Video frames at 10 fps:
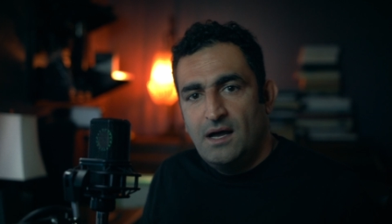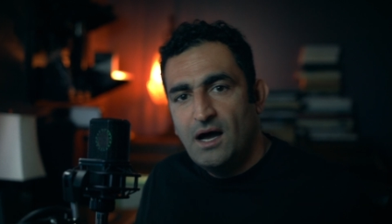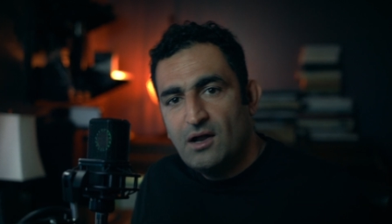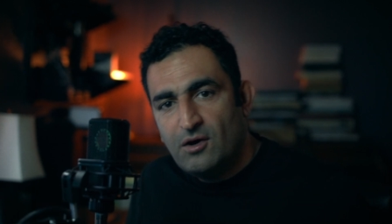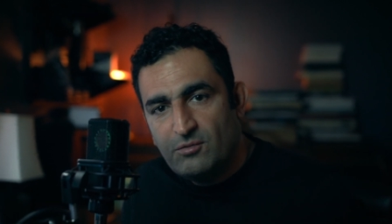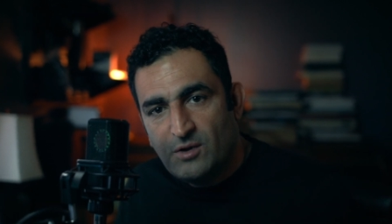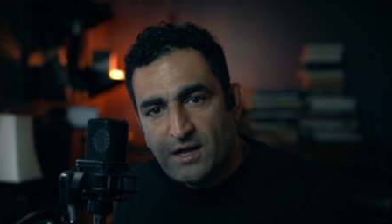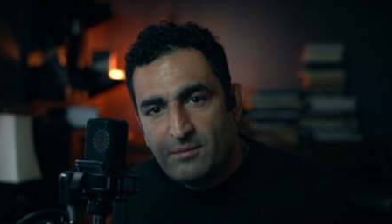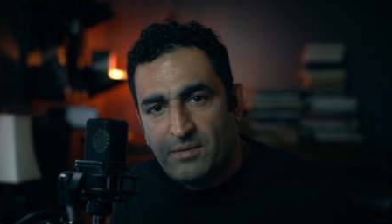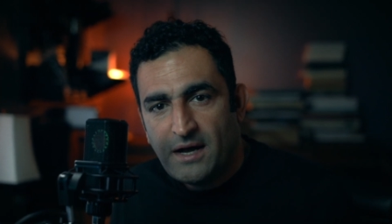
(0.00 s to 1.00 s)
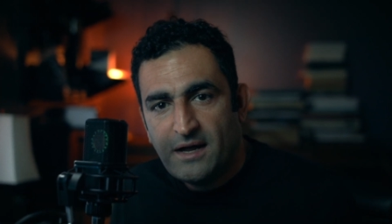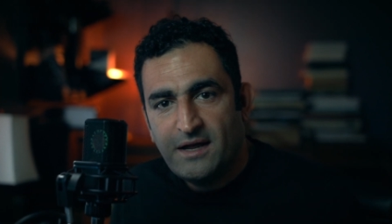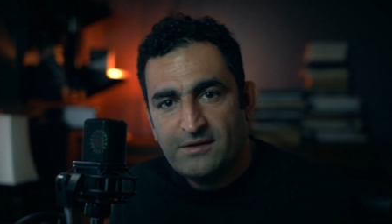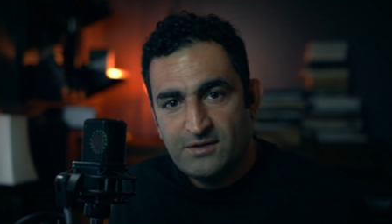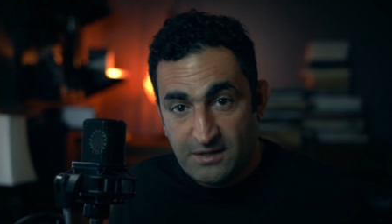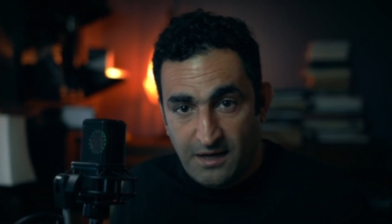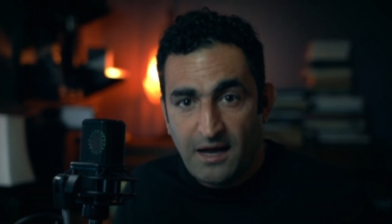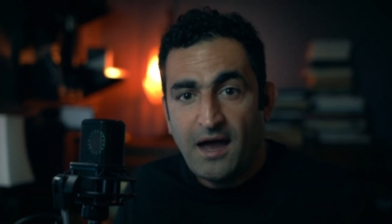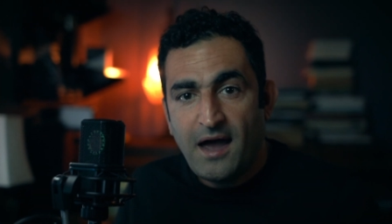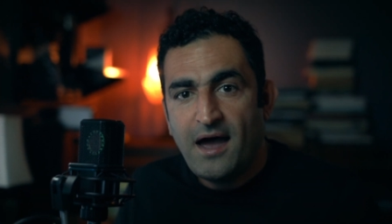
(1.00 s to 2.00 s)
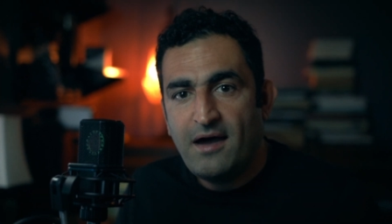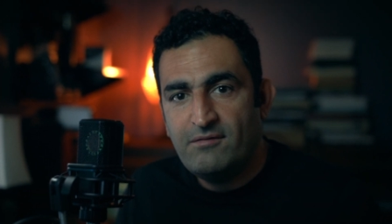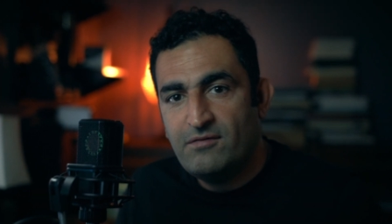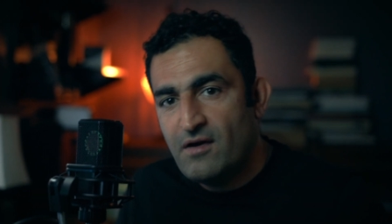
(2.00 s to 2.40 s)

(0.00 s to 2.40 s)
Hello and welcome back again. Today I have